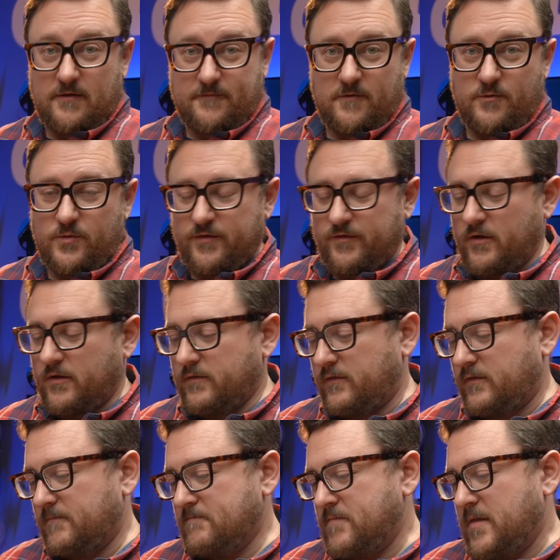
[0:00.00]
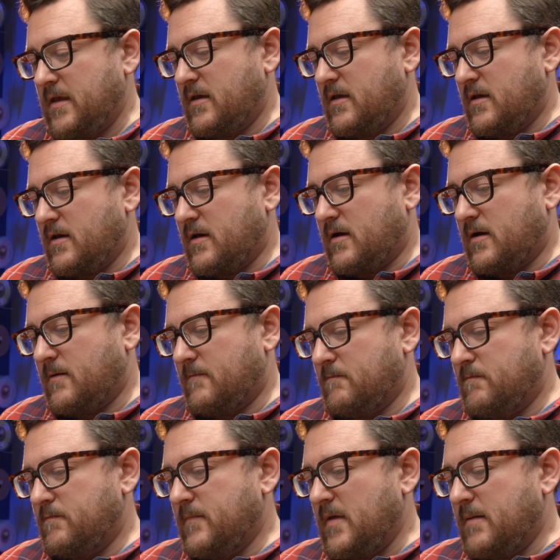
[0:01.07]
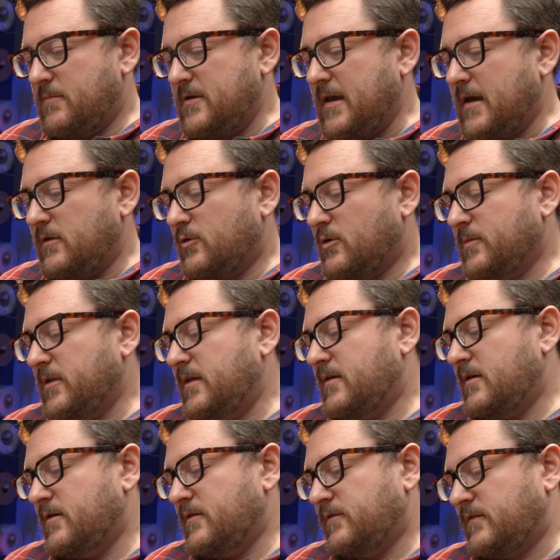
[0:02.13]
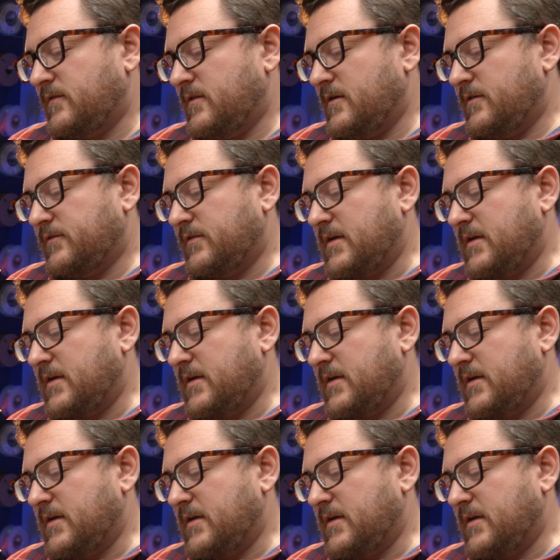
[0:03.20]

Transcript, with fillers: different results. Um, but yeah, normally there's there's